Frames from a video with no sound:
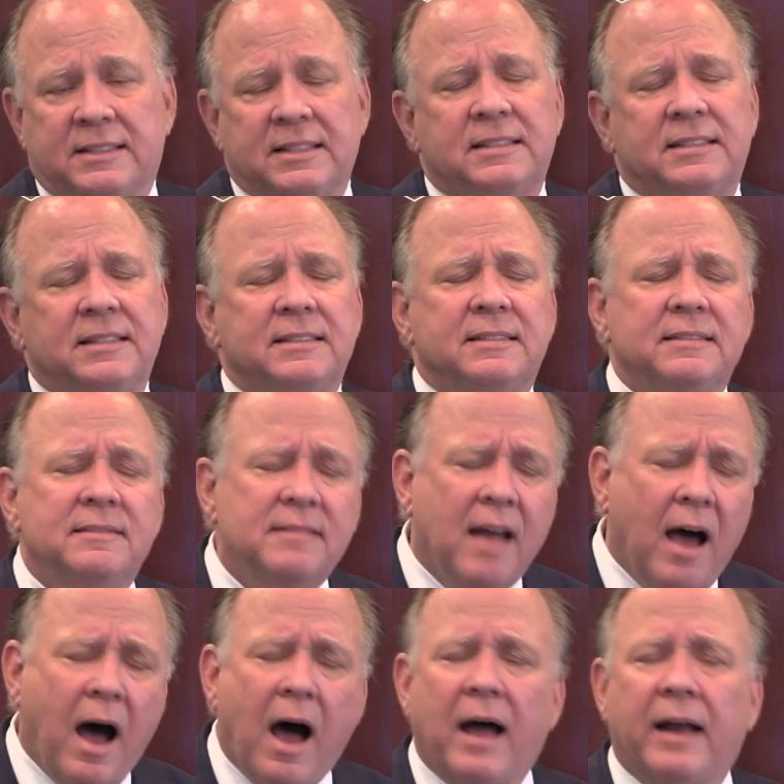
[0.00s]
This is
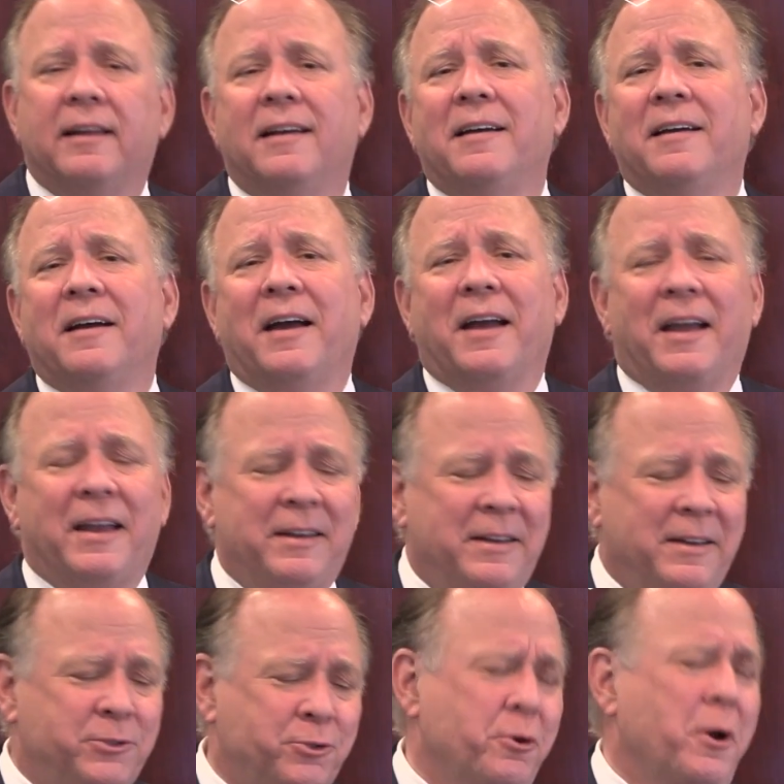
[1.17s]
not a
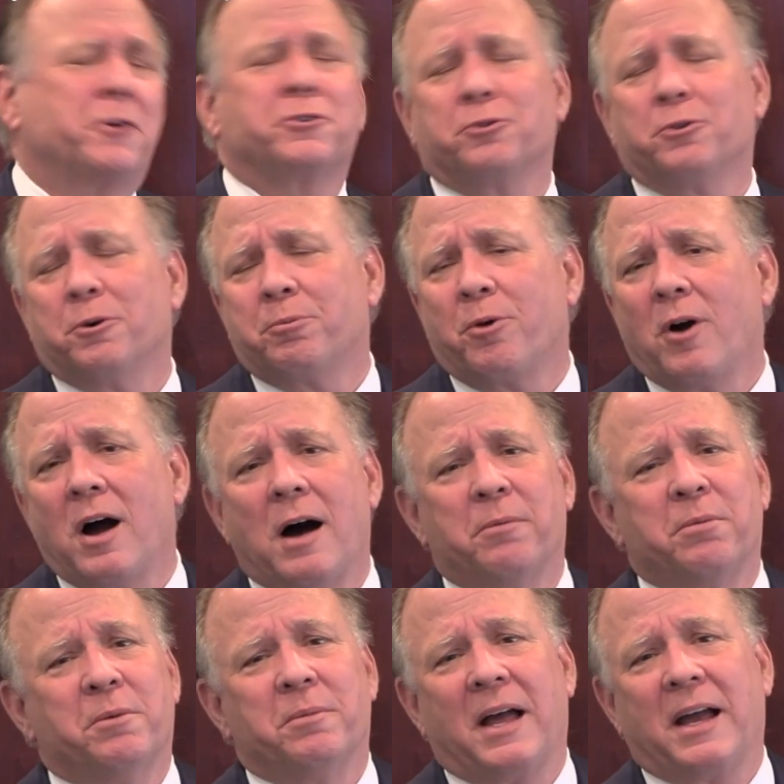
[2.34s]
structural
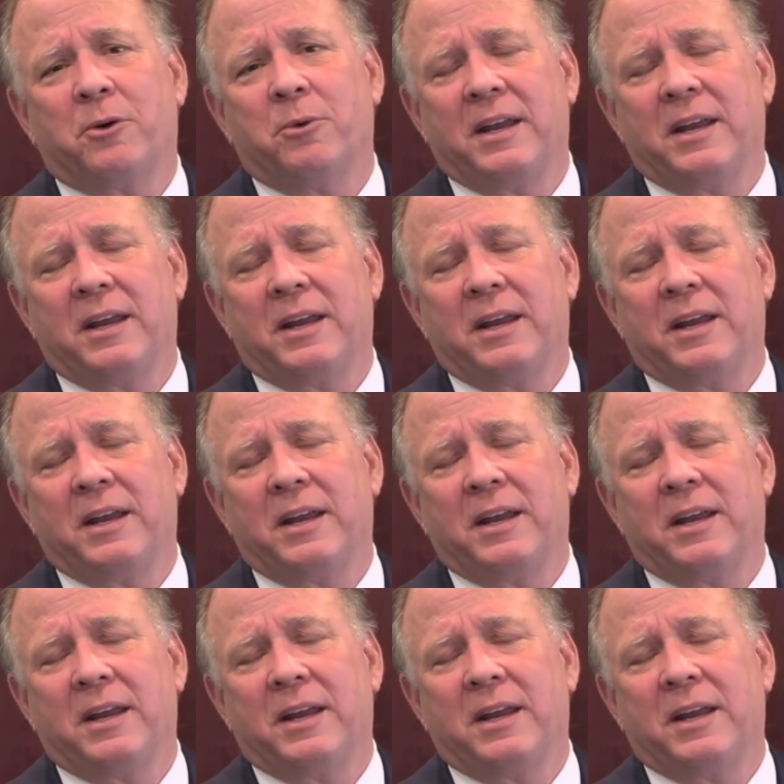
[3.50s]
problem like